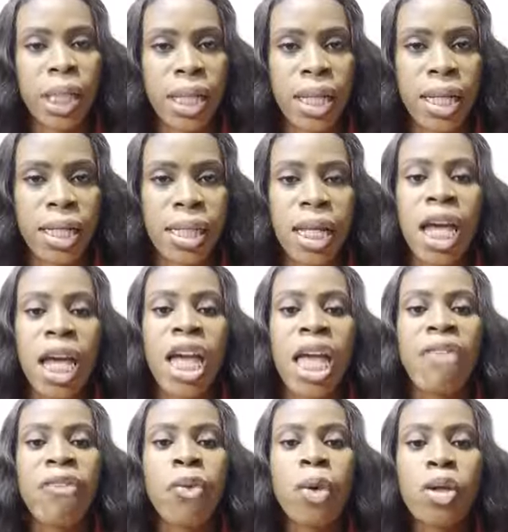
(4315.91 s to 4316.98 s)
Yes,
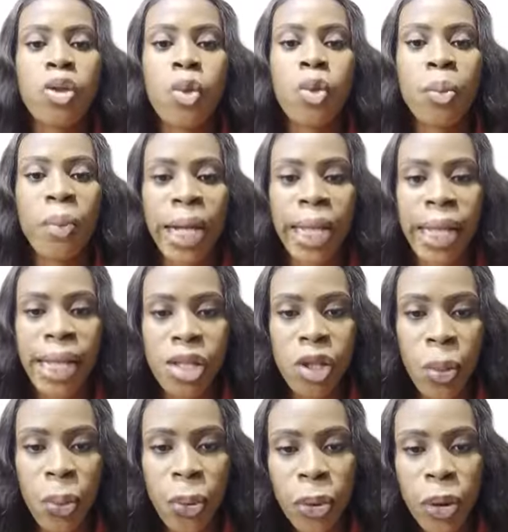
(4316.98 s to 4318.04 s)
if you want to market
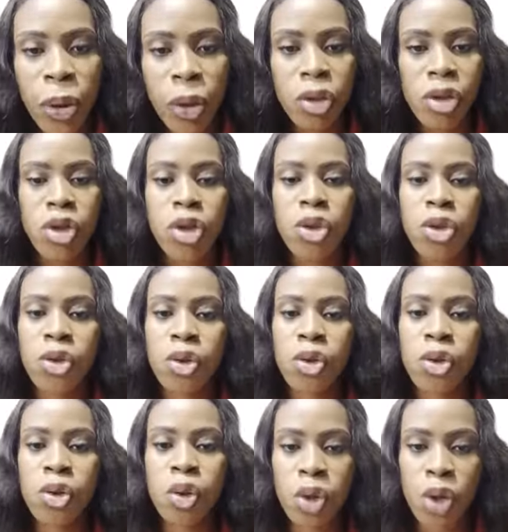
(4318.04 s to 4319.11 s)
your products, use
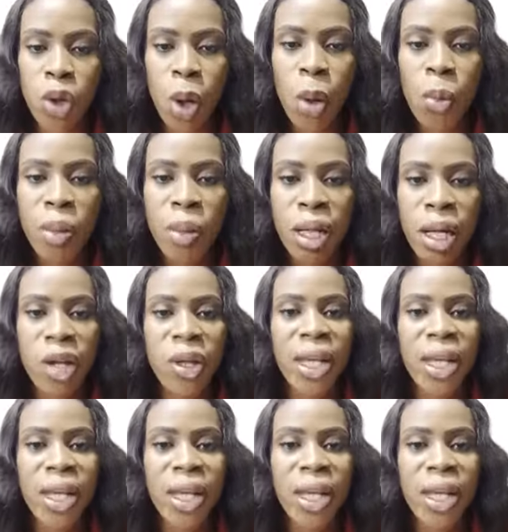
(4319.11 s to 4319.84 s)
social media.